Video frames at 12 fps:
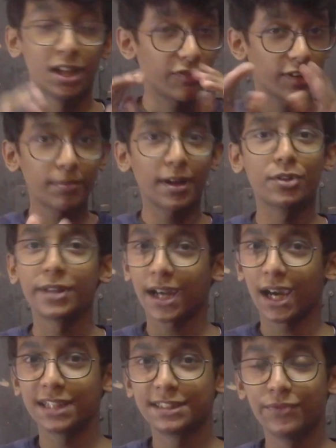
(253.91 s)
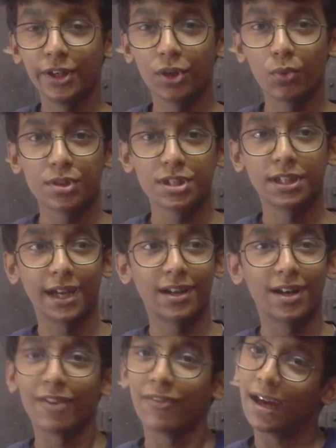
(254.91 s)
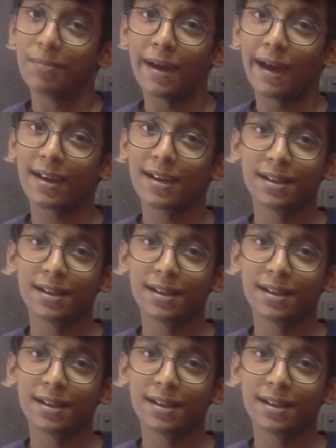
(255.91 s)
Referring back to Takai's video which he did a while back,